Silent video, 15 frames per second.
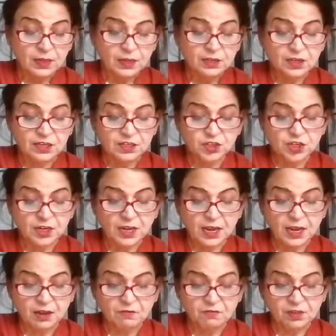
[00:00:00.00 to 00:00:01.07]
Yet she
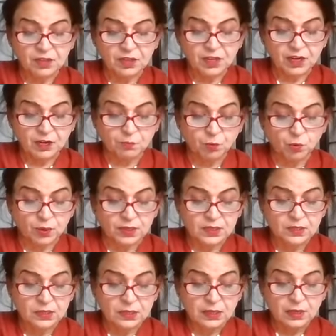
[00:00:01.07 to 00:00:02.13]
came with great
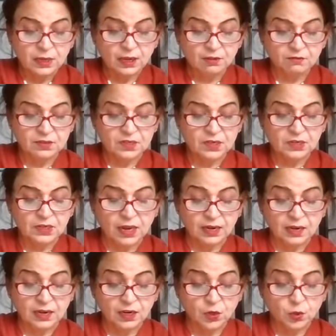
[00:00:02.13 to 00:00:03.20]
poise, and was
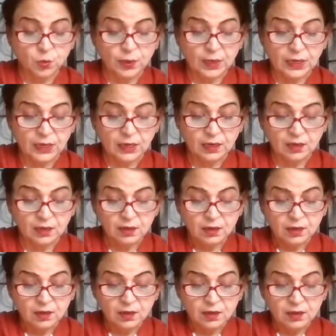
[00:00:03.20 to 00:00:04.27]
entirely queenly.
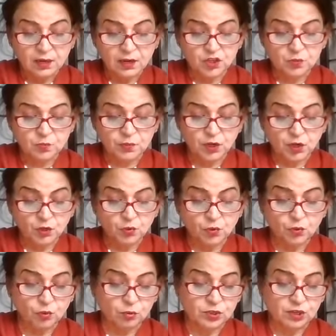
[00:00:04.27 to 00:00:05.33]
Lakshman
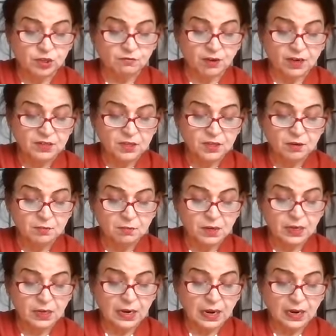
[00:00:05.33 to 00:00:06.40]
knew who she was,
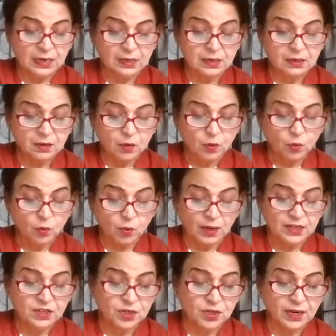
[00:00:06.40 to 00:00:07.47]
but not
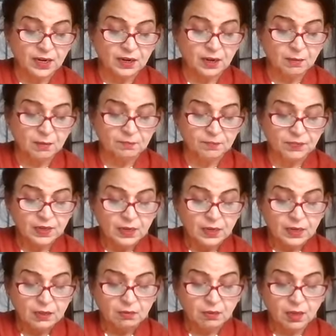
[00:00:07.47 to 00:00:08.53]
why she had come.
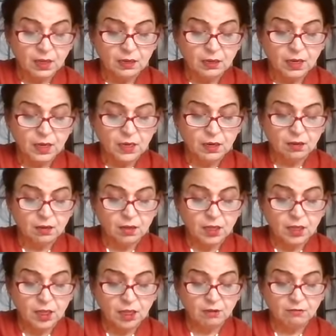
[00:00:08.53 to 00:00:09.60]
Thinking
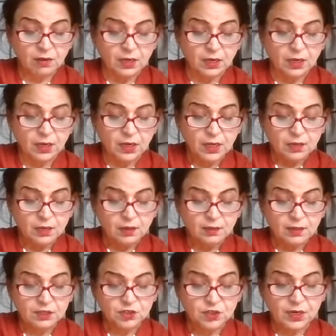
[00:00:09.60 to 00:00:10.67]
even
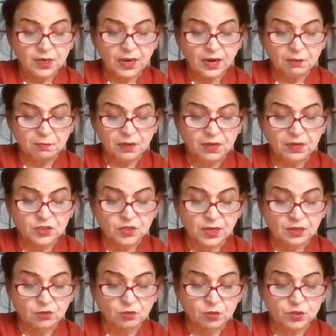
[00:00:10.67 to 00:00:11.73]
that she had been
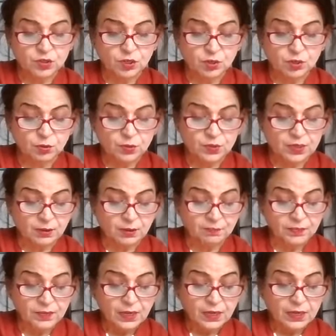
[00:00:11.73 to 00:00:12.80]
sent to seduce him,
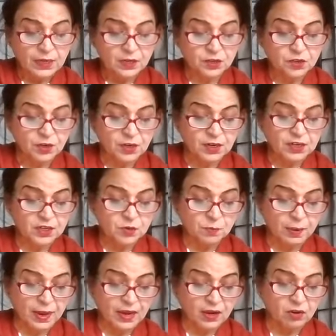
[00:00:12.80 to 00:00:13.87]
he turned his
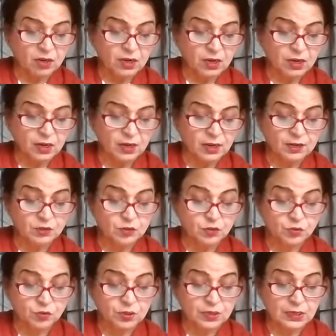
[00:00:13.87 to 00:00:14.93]
back on her and
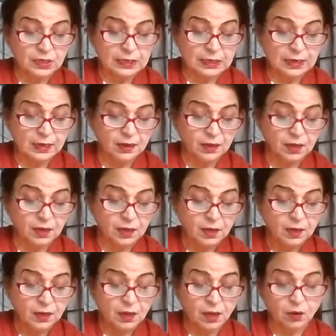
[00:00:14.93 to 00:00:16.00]
stood glaring
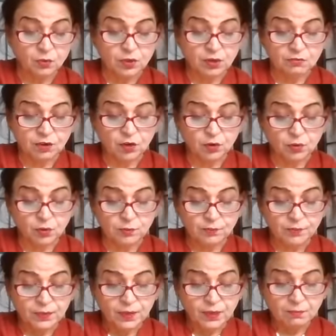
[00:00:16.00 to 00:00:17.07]
out a window.
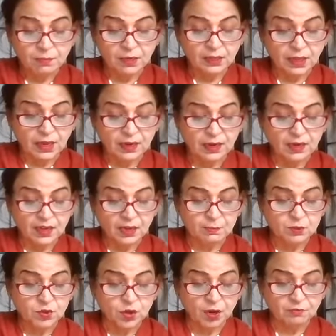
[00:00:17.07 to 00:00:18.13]
But Tara
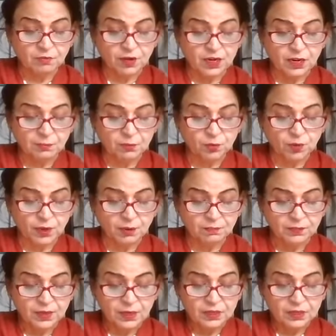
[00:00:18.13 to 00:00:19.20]
came softly up to
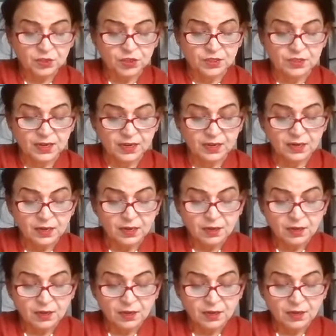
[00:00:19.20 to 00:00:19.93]
him. She said,